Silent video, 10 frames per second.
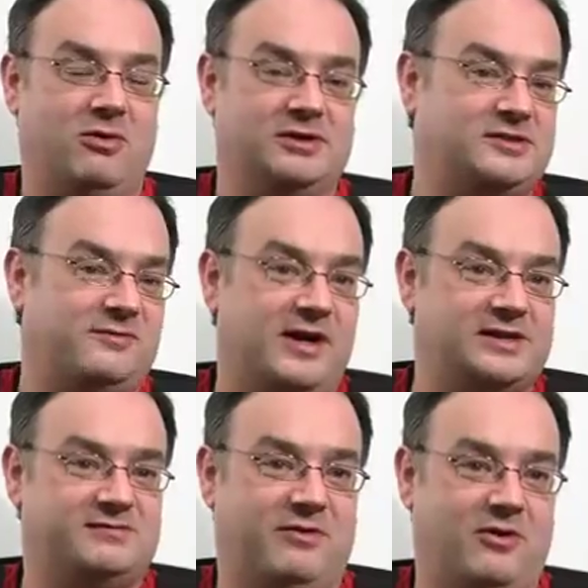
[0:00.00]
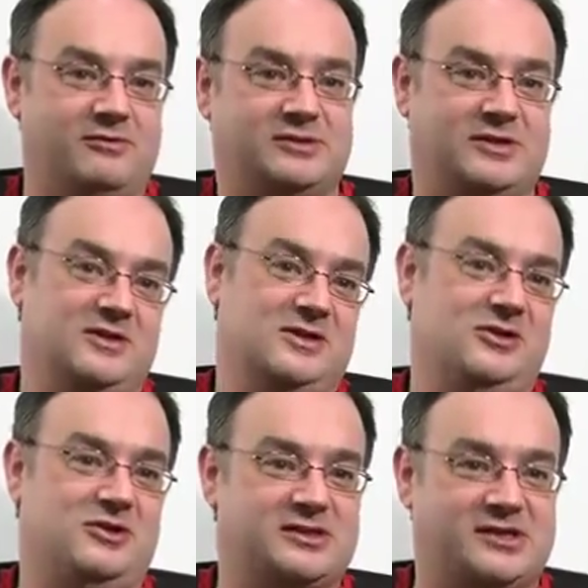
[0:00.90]
once France falls,
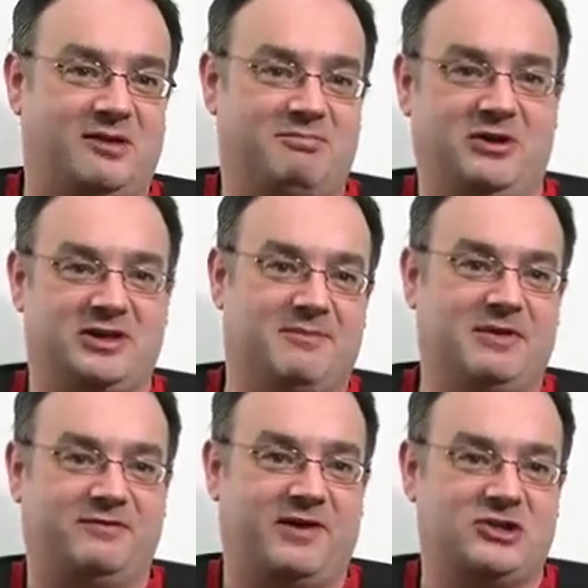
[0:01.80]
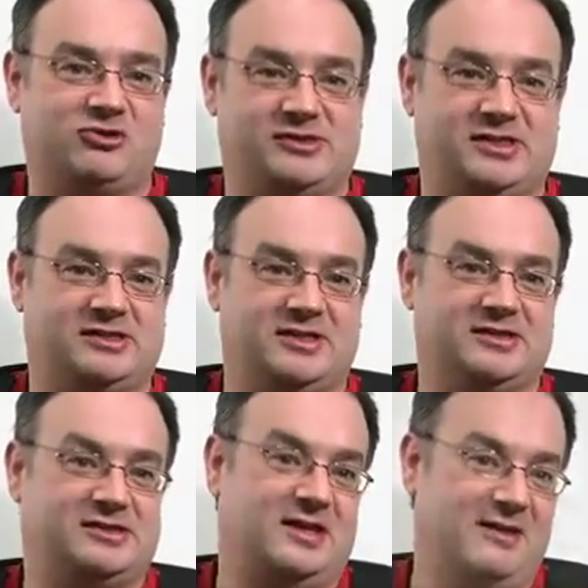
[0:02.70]
you can start building up the French
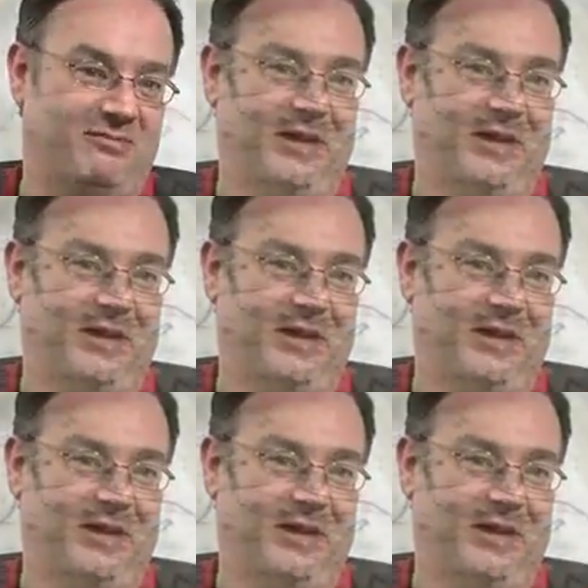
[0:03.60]
resistance in